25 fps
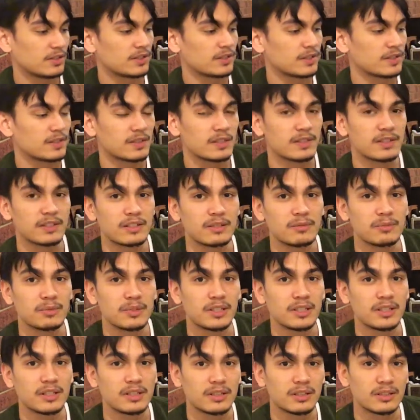this is gonna
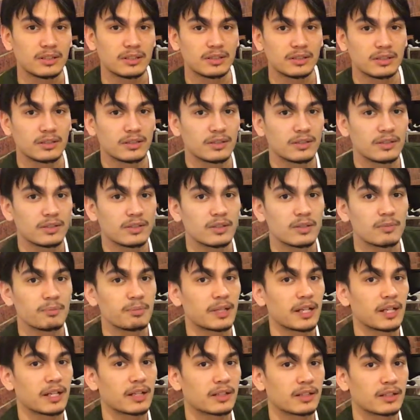be the
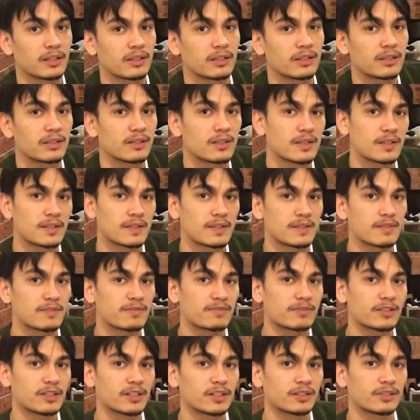back, that's the
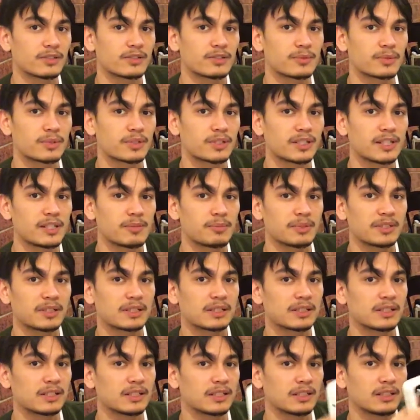front, because we're gonna keep it
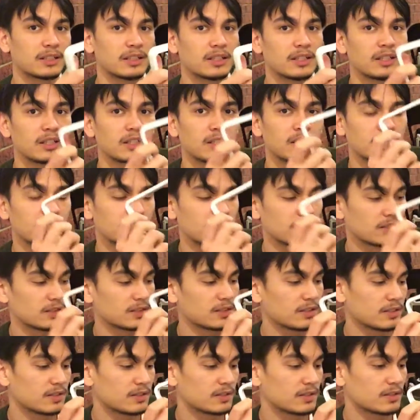clean. And
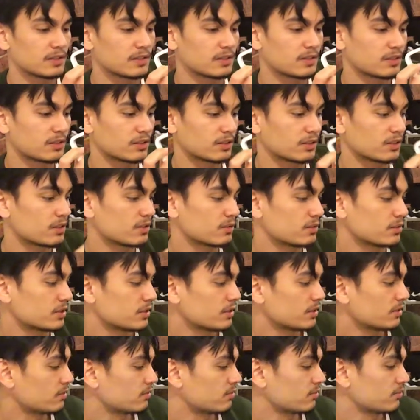this is gonna go
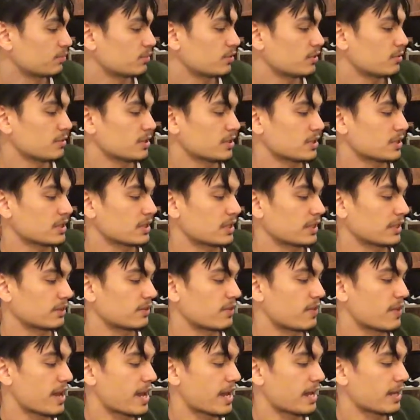on pretty much like
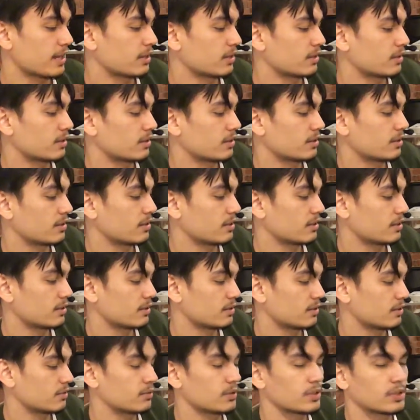that.
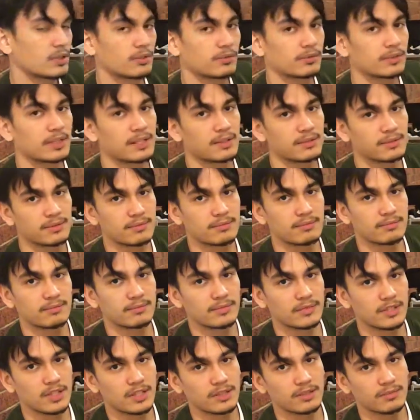Well, no,
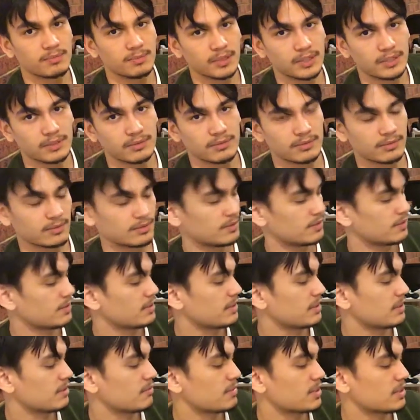yeah, but
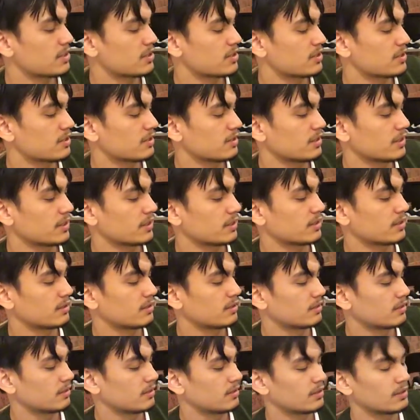imagine it like
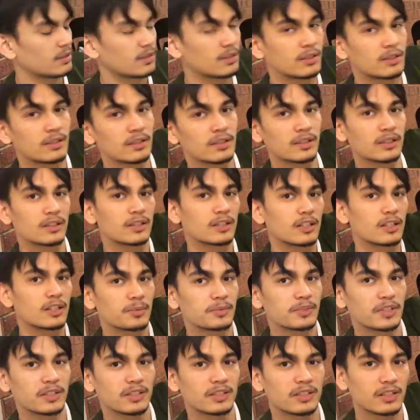
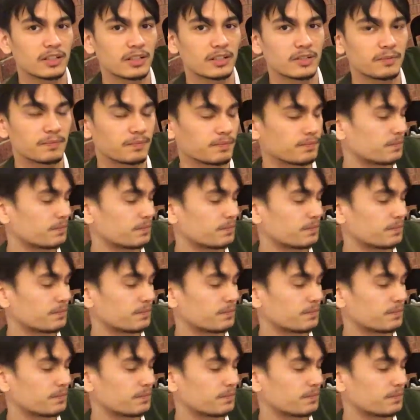upside down.